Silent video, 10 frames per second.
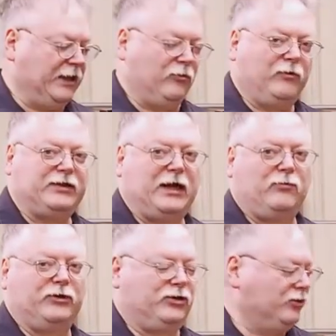And what
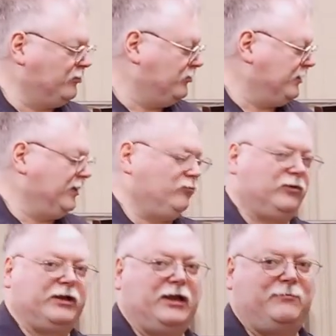that will do, it
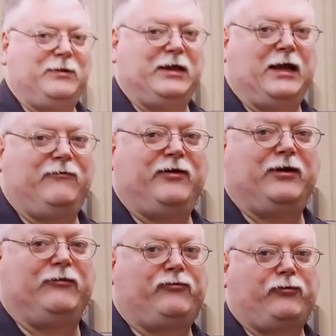will give me a
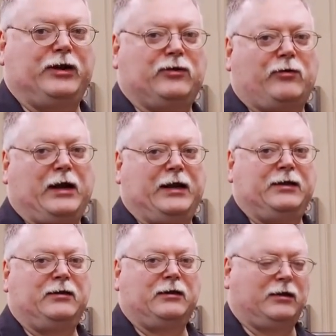very free
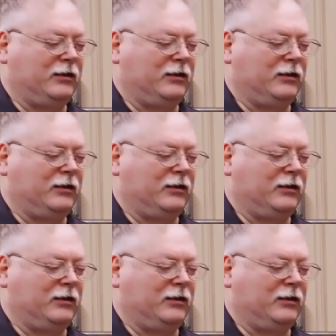grind.